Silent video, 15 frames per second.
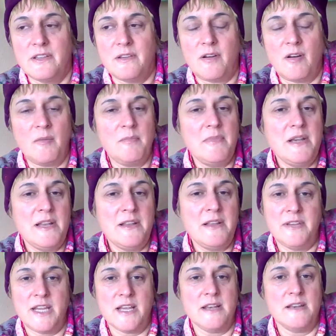
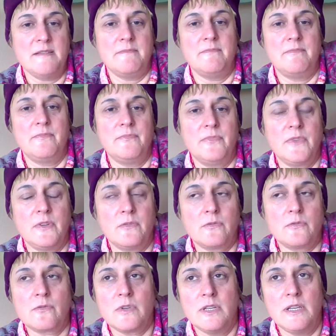oblivion,
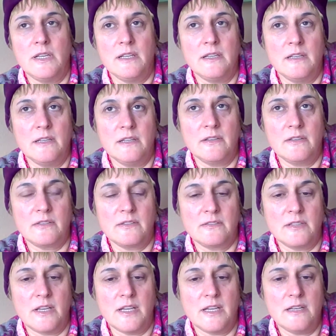really, in
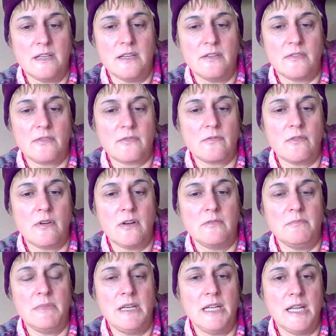society
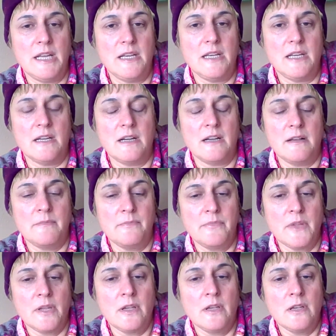throughout millennia.
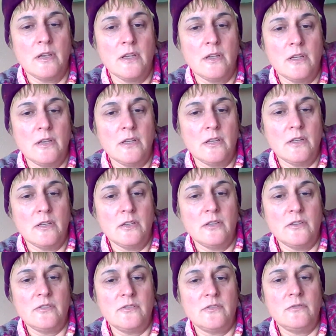
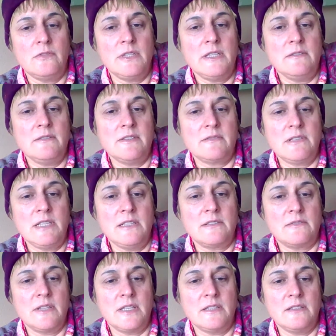So what he was really
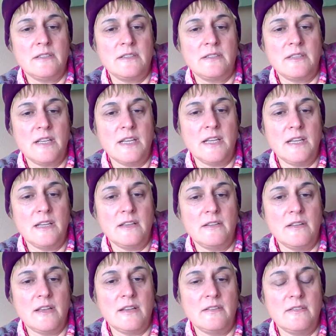trying to say,
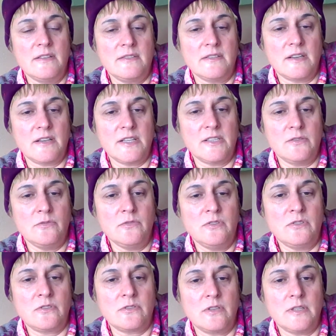that the
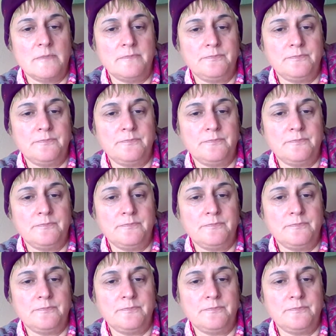Zarathustra,